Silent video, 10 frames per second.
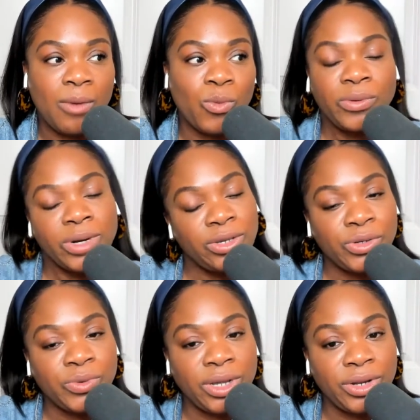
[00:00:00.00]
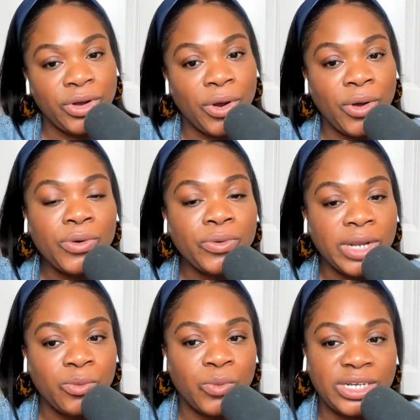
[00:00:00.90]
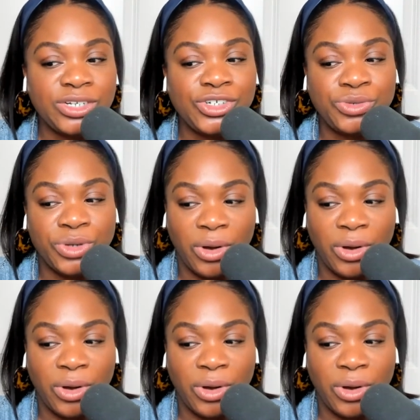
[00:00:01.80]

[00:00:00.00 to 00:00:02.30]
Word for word: what were you doing on your own and when did you know